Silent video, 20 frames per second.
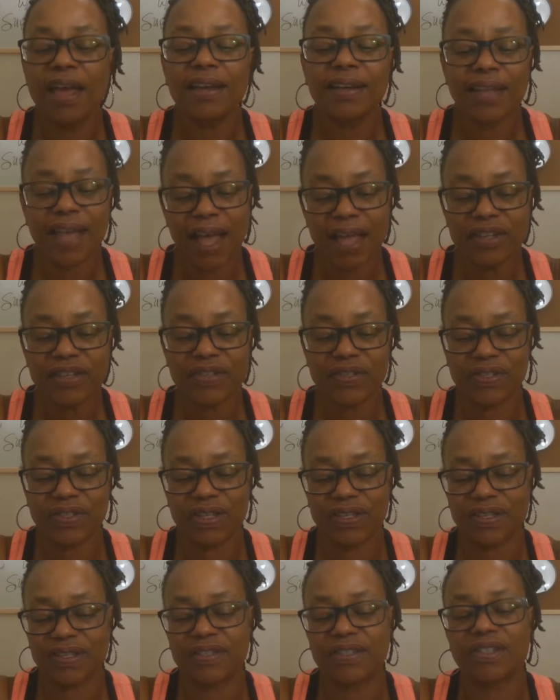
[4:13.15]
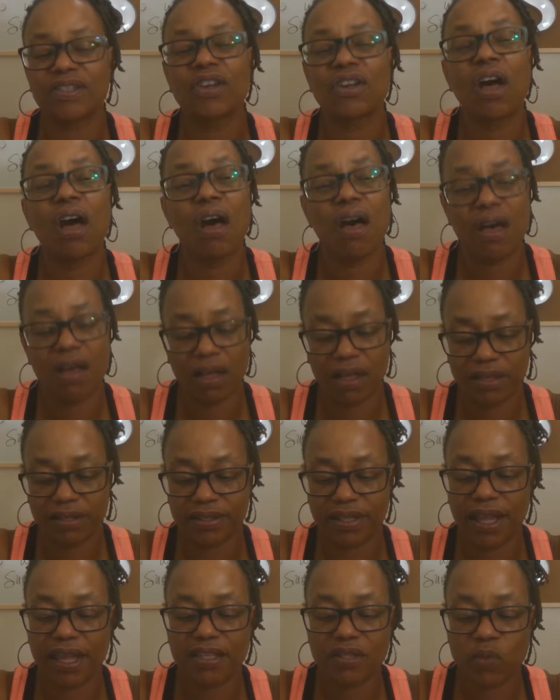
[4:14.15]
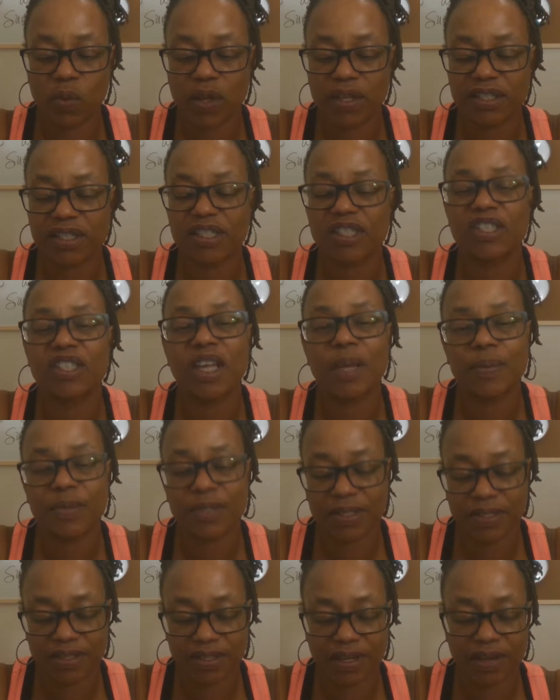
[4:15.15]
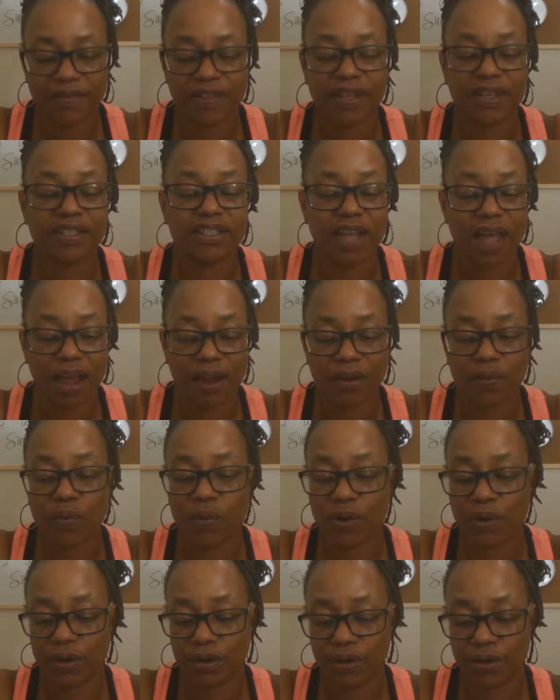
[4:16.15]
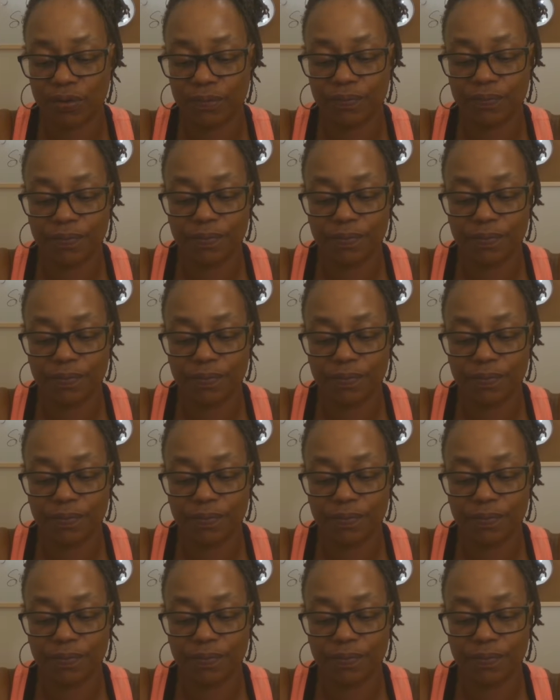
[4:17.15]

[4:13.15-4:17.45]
Consciousness is the cause as well as the substance of the entire world.